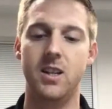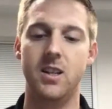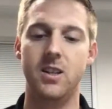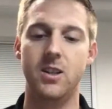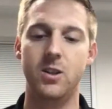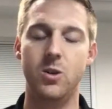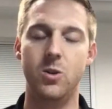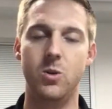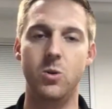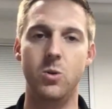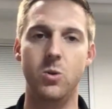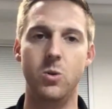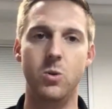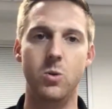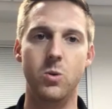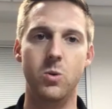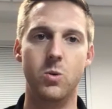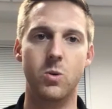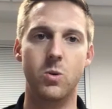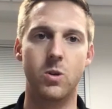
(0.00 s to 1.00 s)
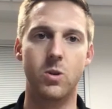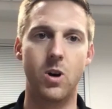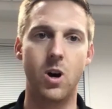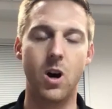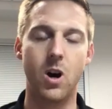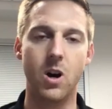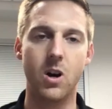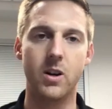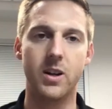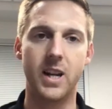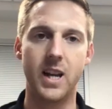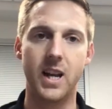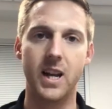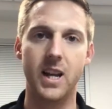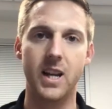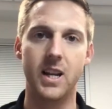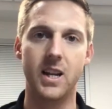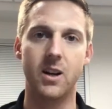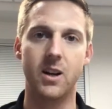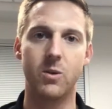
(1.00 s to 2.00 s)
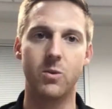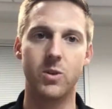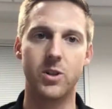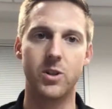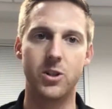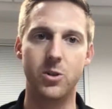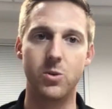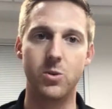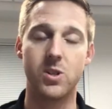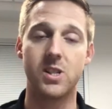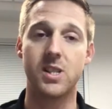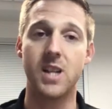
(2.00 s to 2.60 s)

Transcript: you are getting a reduced